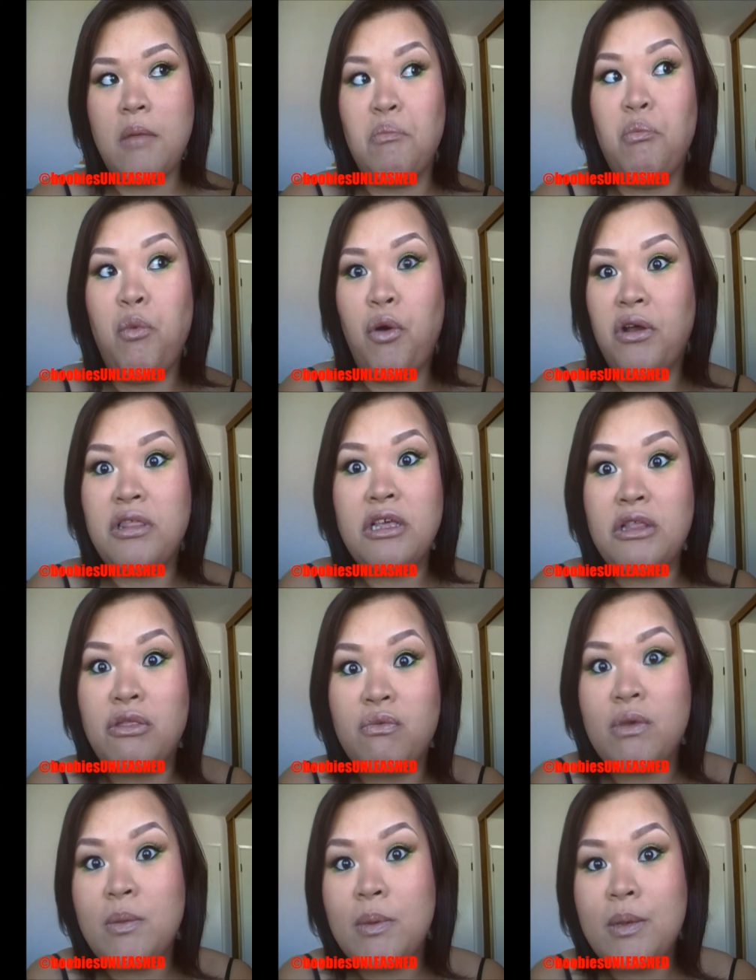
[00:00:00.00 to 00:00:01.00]
More than
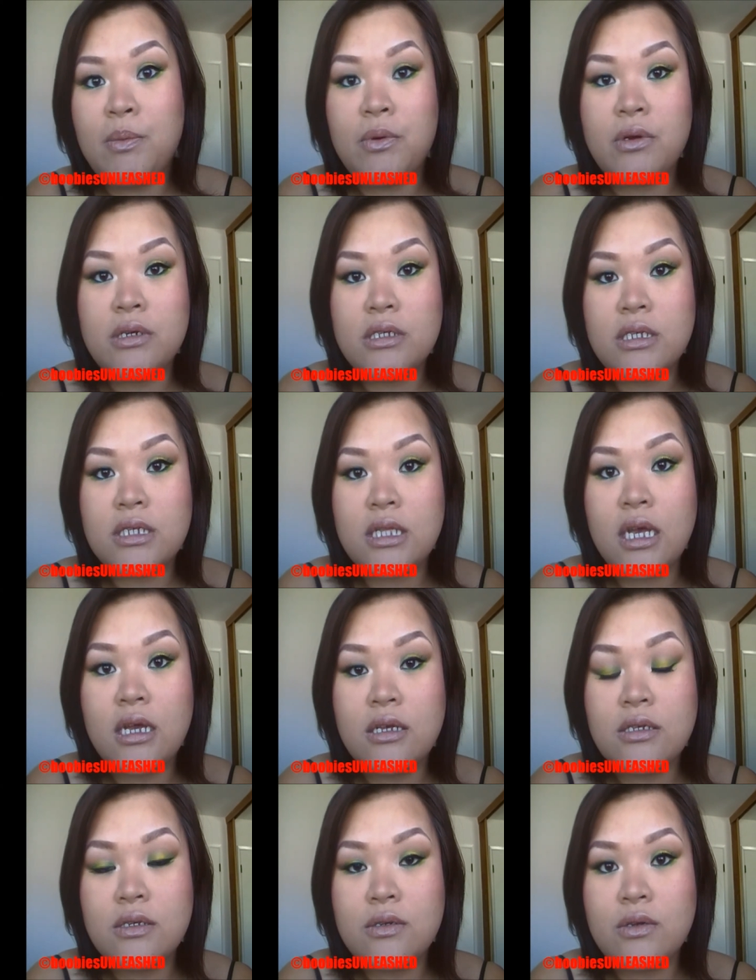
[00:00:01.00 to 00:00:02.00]
three people is a
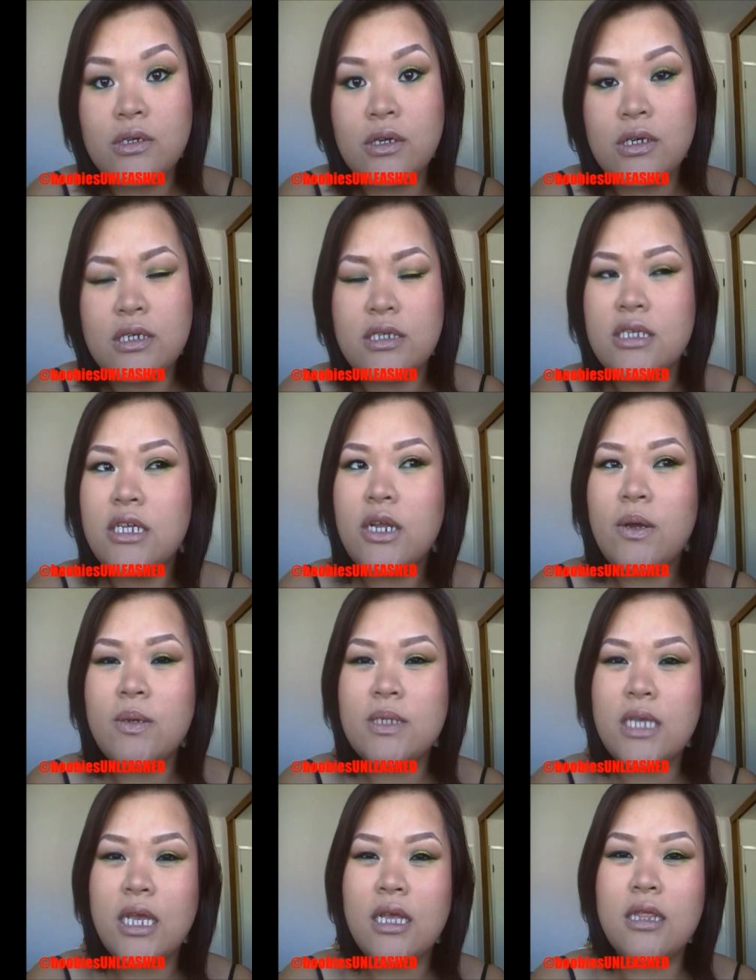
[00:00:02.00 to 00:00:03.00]
slut. Uh, uh, you know what
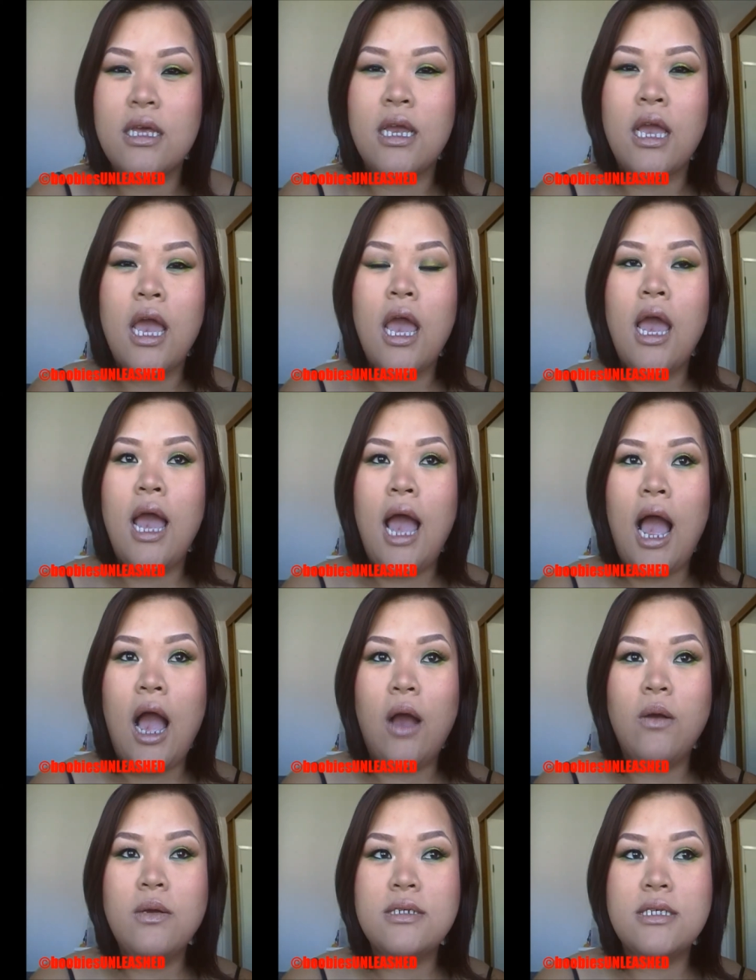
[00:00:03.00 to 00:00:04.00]
I'm saying? Like,
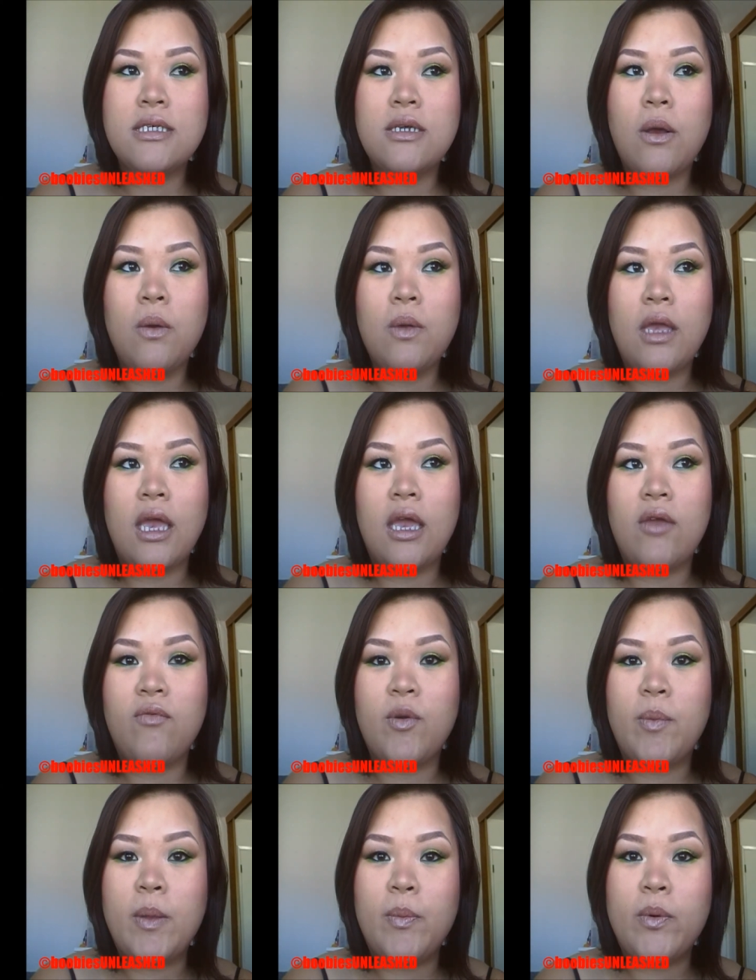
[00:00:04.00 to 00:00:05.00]
how is it okay for